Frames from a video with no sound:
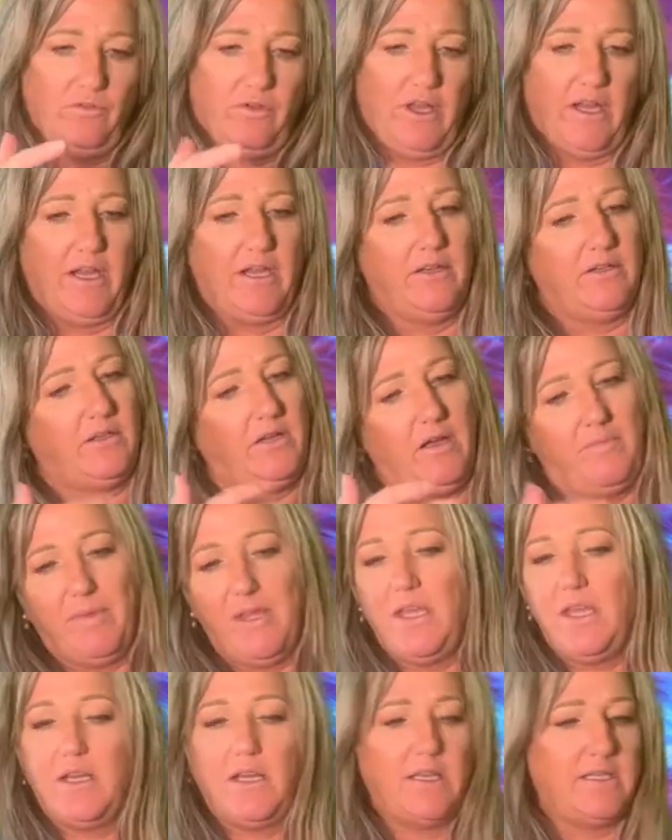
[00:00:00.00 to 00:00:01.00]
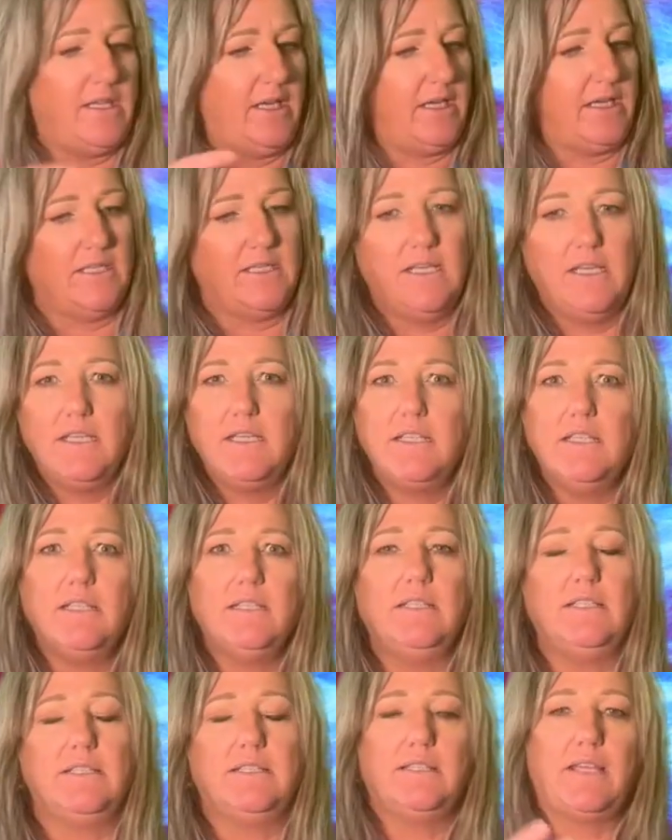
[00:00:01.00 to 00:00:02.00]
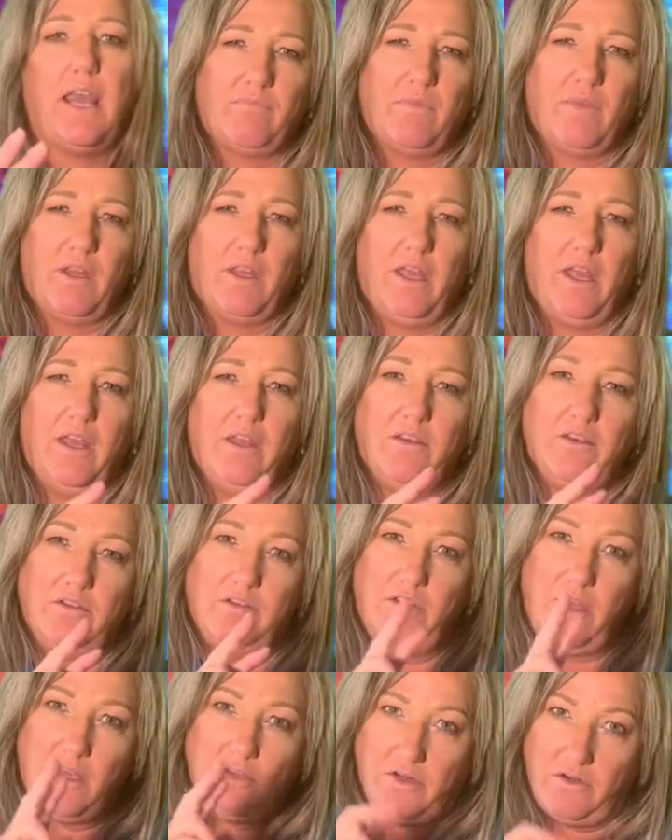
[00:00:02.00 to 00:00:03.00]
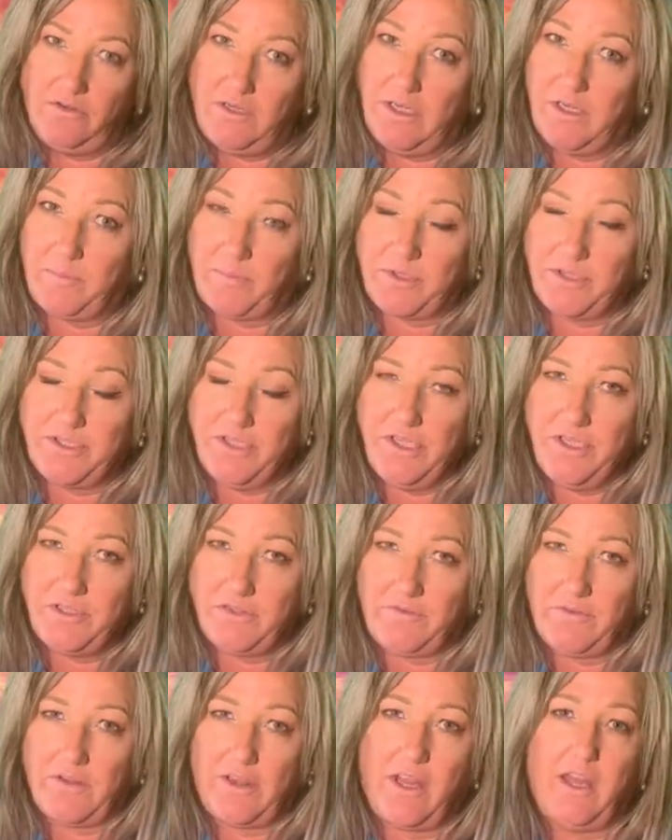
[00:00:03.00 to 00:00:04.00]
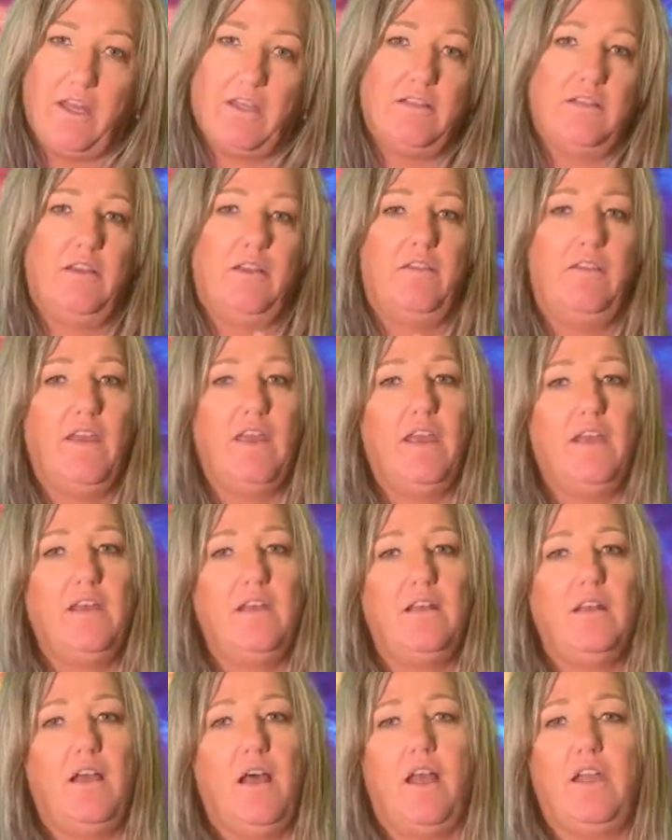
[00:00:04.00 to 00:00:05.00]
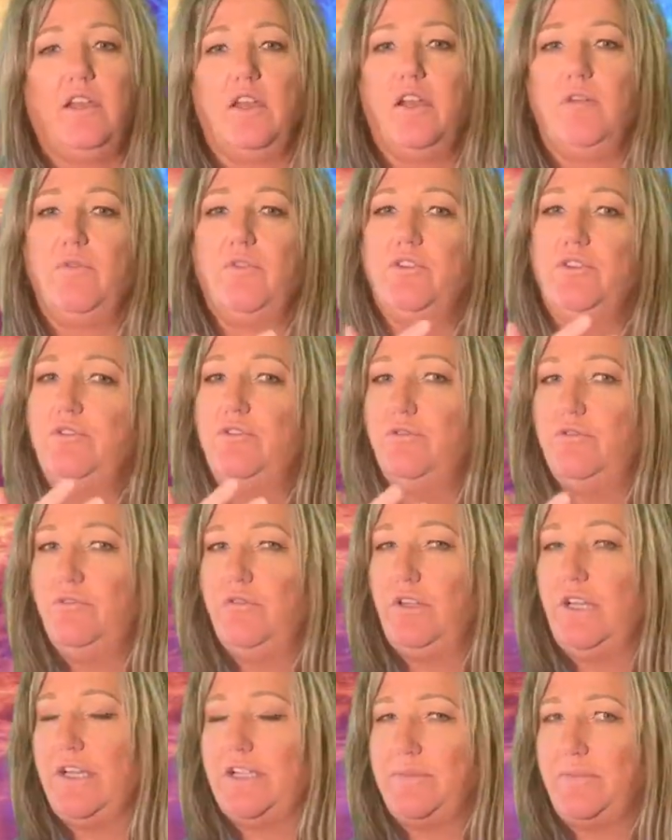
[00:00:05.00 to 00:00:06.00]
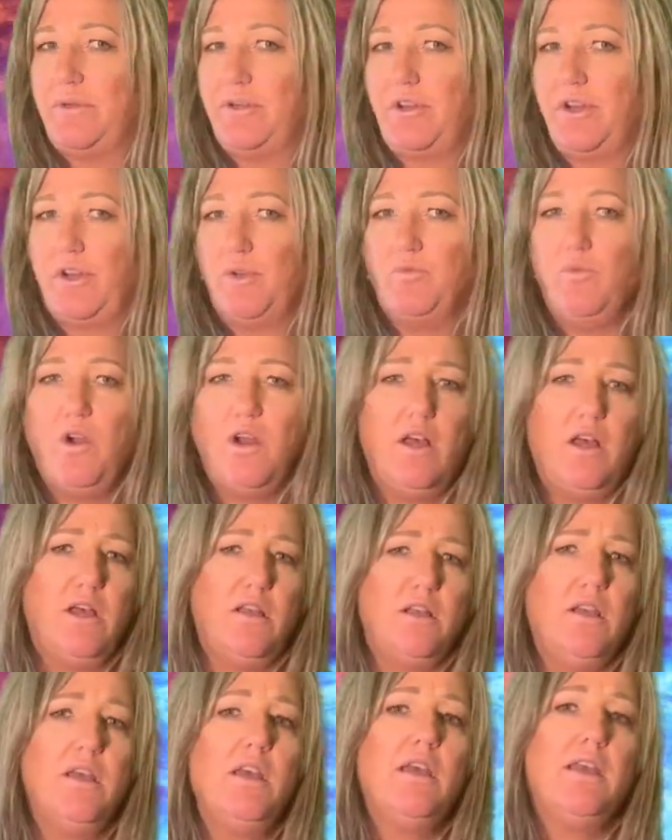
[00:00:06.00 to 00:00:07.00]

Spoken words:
I come in, I take attendance, and then you need a procedure for that. Then I go into class period 1